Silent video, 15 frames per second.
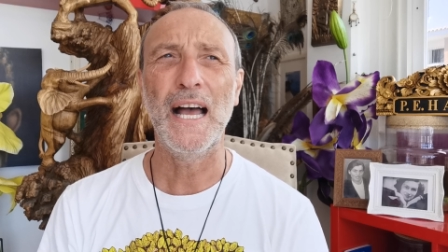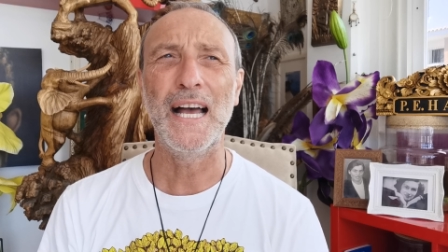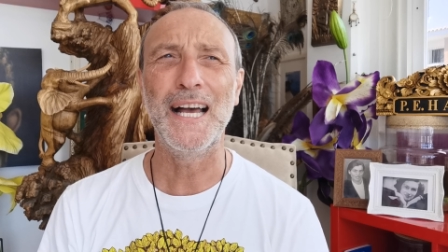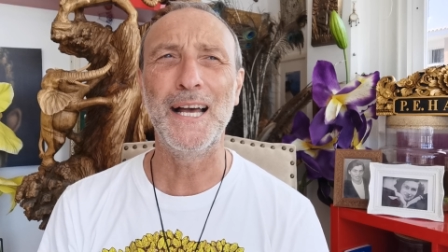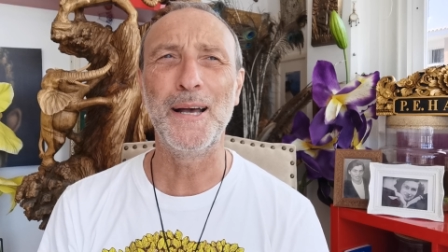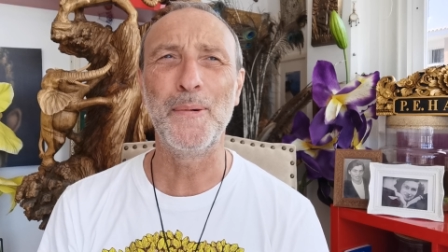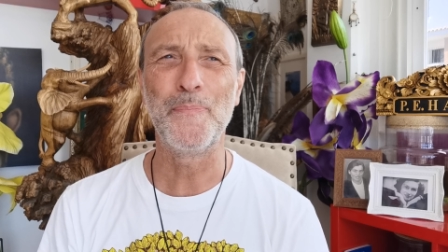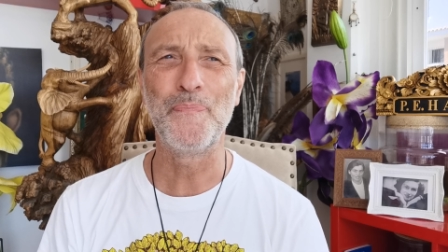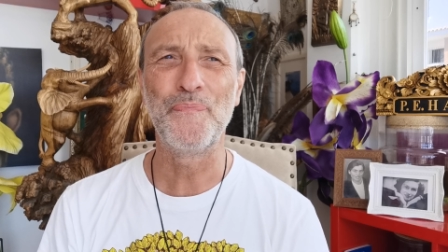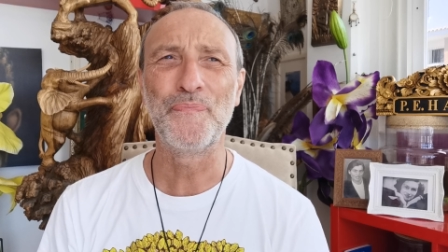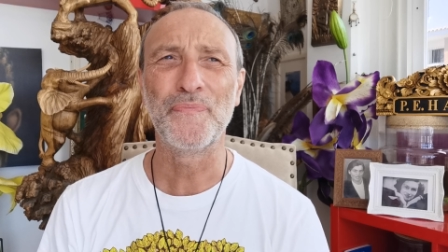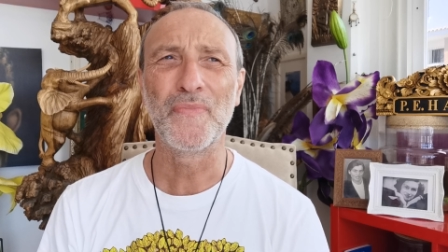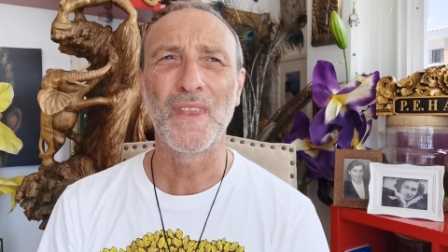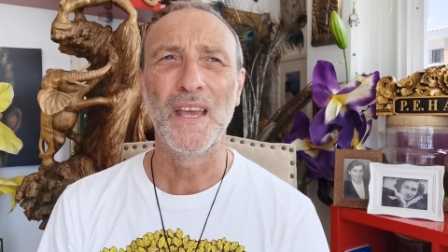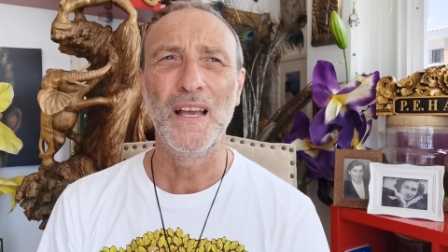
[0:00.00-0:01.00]
Um,
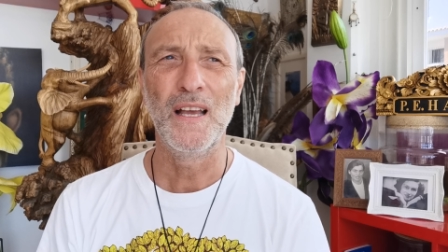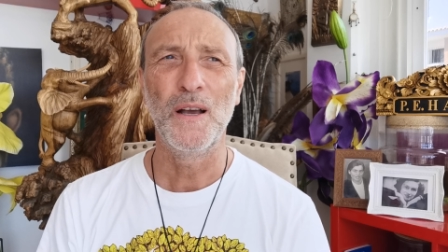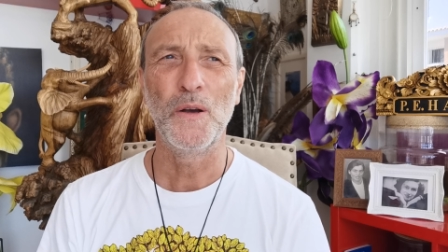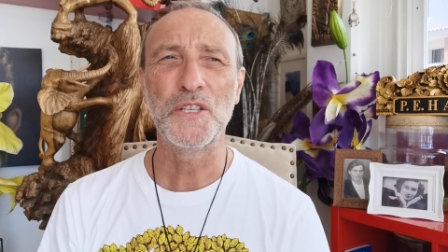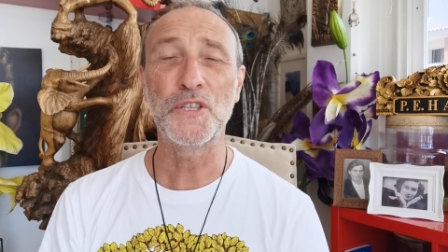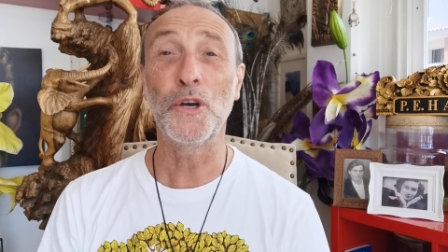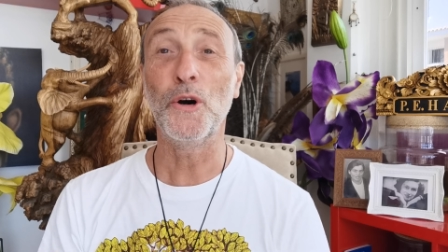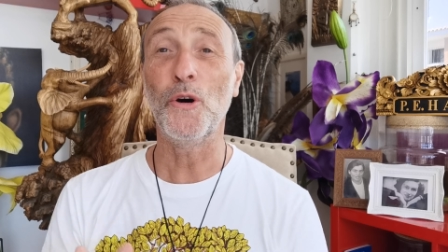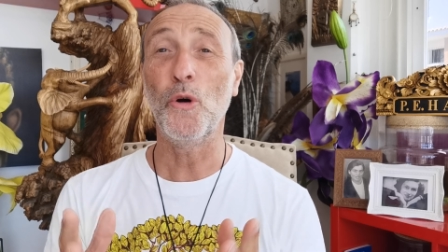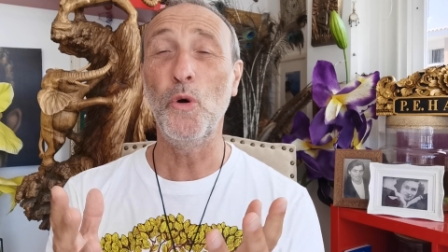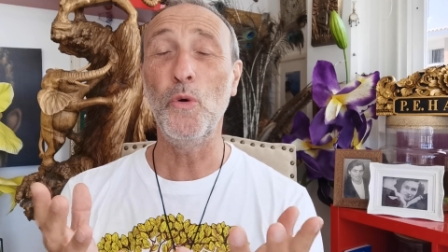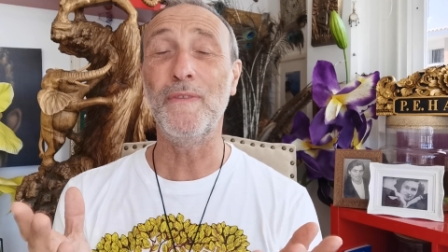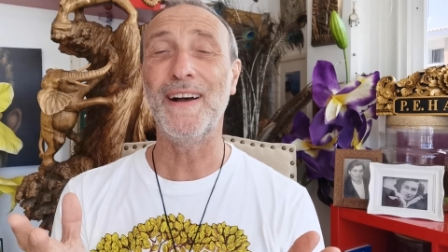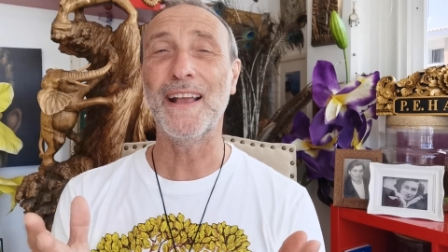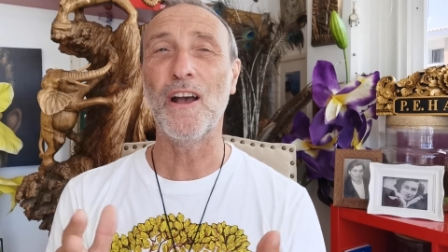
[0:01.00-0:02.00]
So
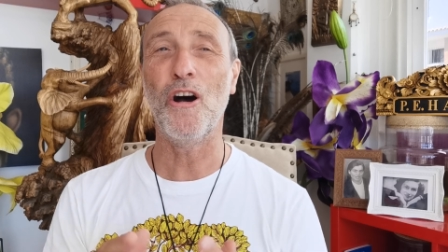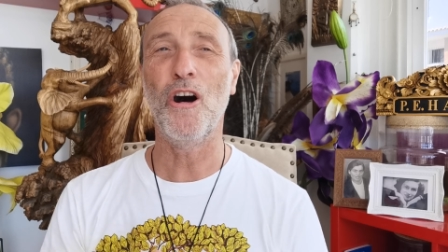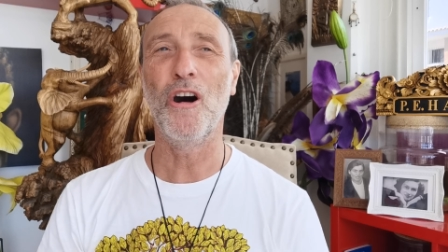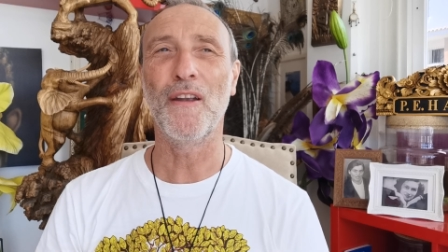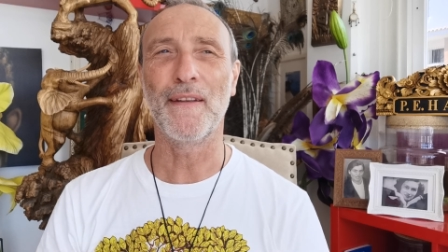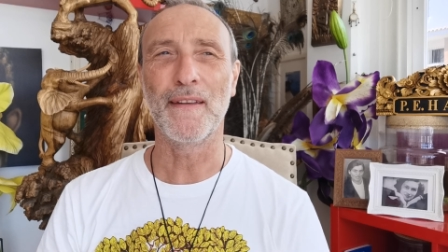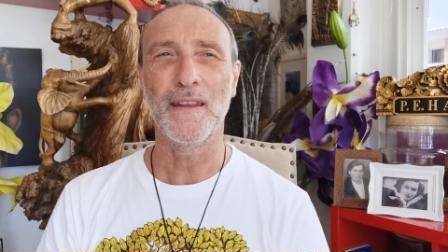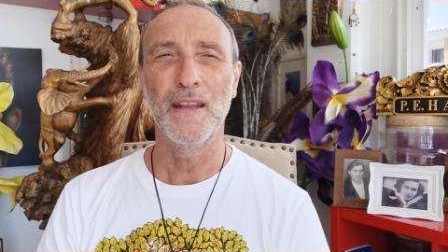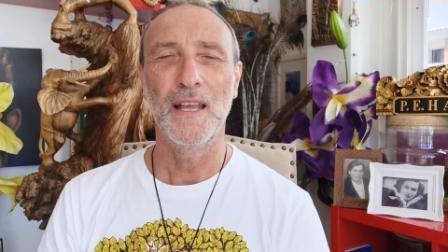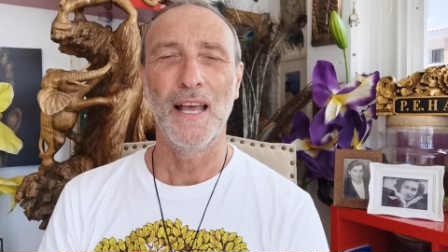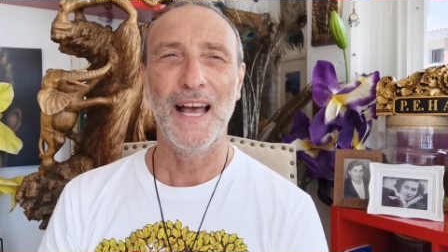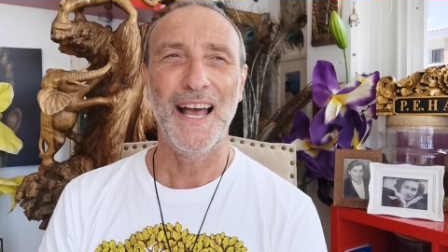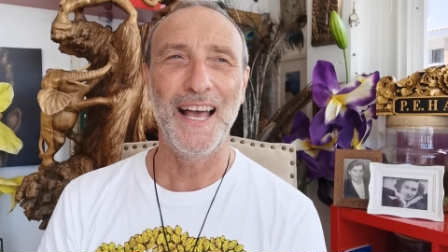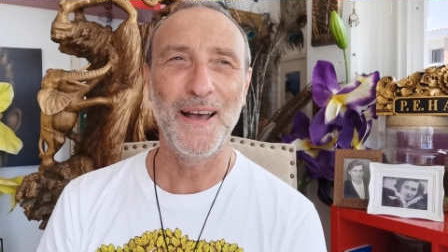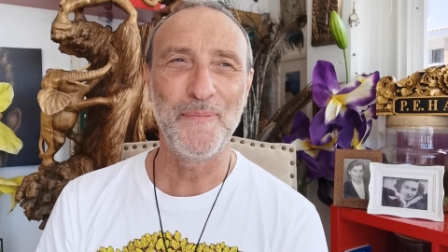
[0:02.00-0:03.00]
who have I got on?
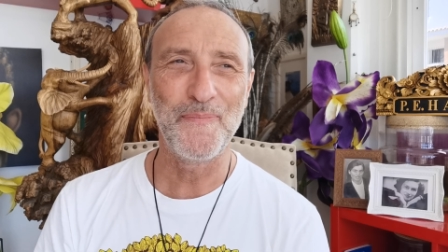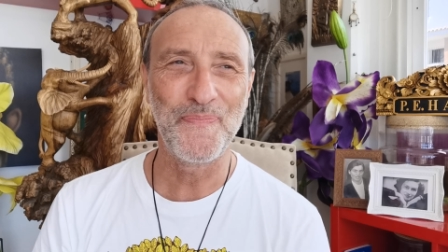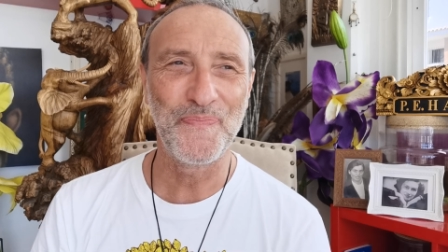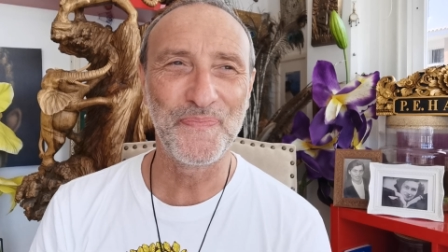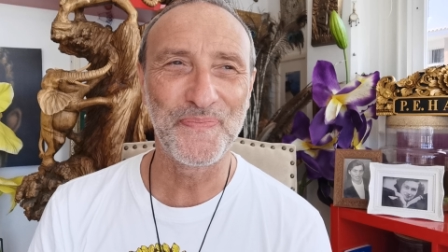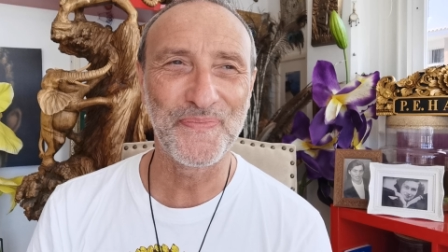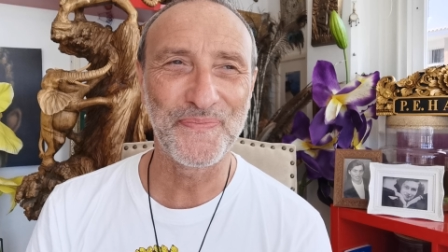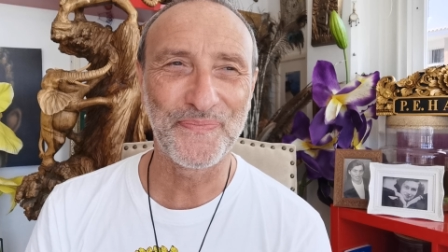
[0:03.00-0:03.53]
Um,